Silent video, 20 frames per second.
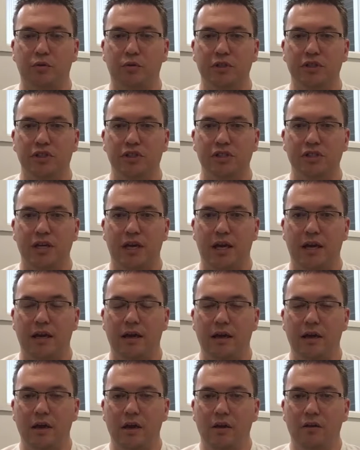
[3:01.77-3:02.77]
which is
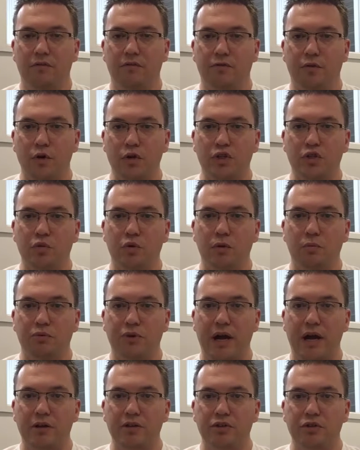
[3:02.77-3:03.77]
a virtual
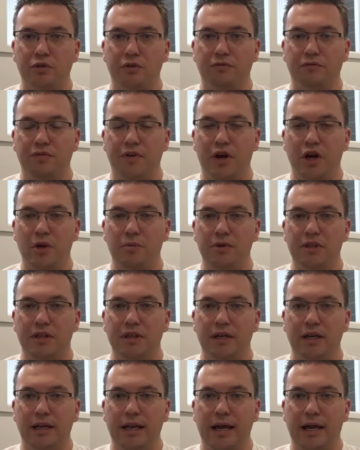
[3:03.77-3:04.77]
browser environment
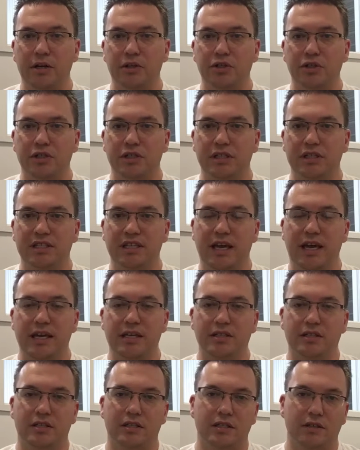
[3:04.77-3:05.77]
that allows you to
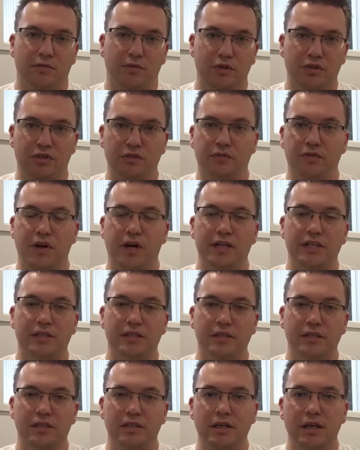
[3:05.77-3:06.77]
test different
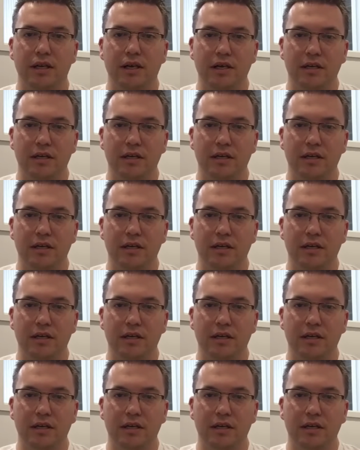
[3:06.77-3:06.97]
devices,